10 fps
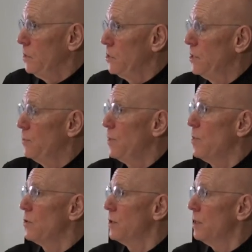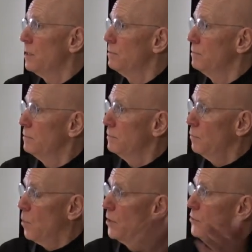so that we won't get
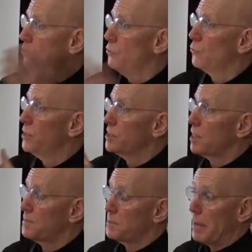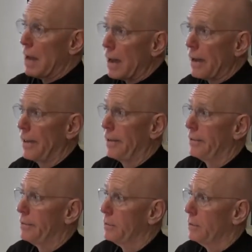one, two, three steps
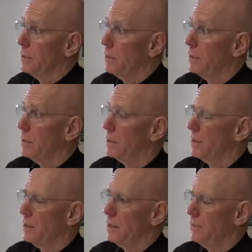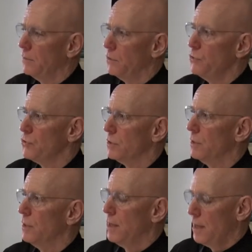behind in the
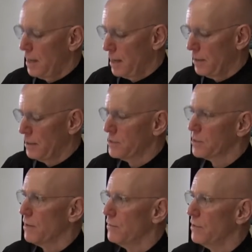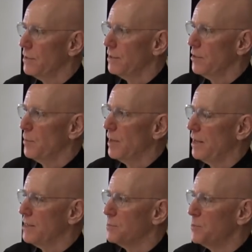evolution and then discover that nobody
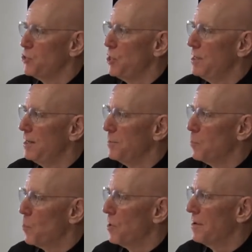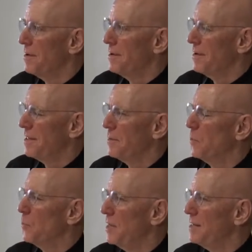has a machine anymore that
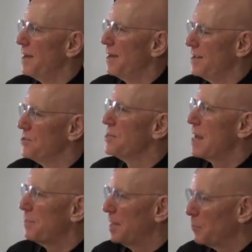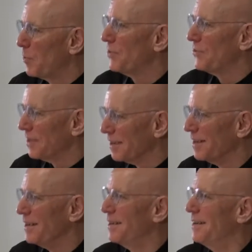will read that, as is happening
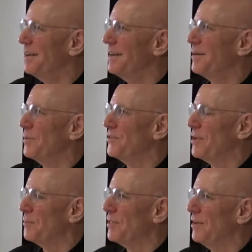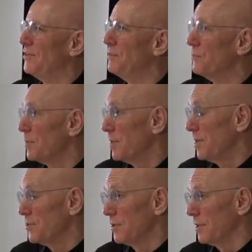presently with some things, even from the
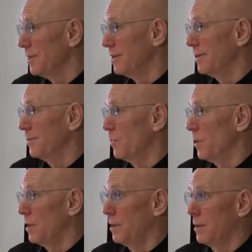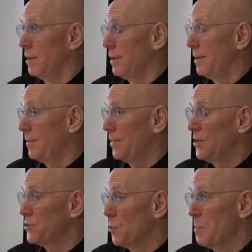digital era, where they
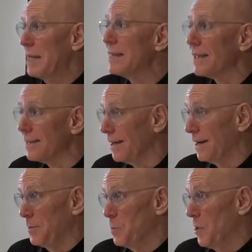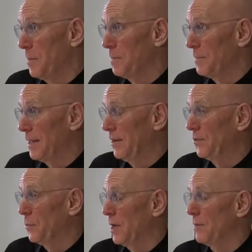just don't make that thing anymore. And
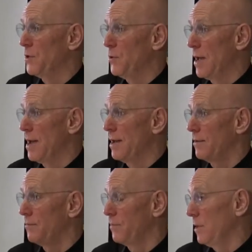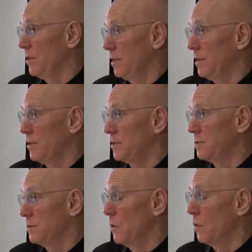so whatever you have is
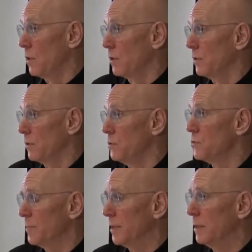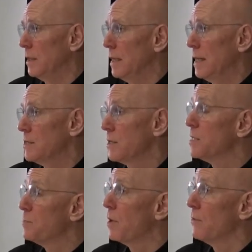no longer usable. So
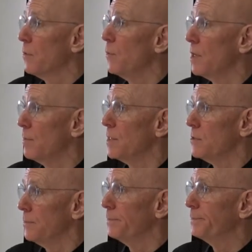that's part of what we commit to.